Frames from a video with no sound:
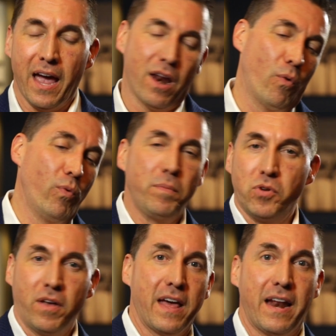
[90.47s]
and I
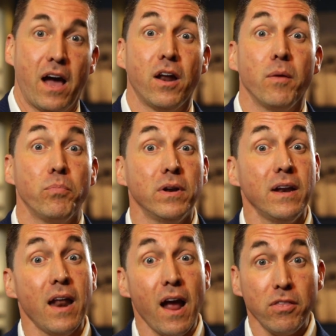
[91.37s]
ripped all that out and put
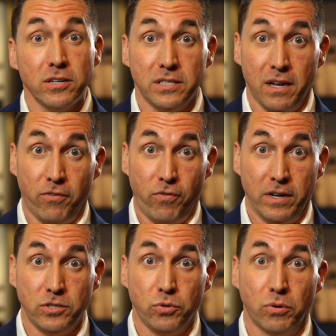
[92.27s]
another set of
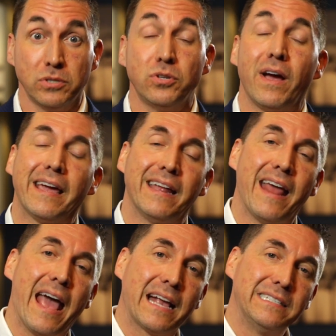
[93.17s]
French doors so I
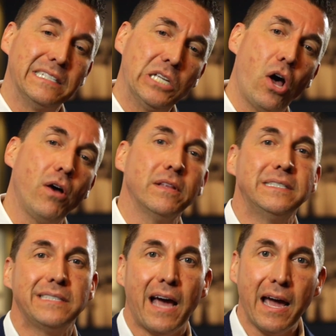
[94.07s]
can access all the
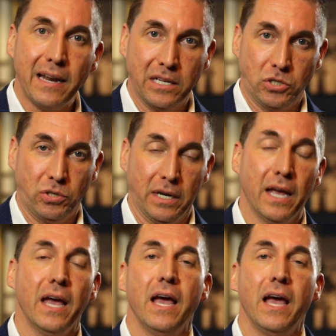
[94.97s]
side entry.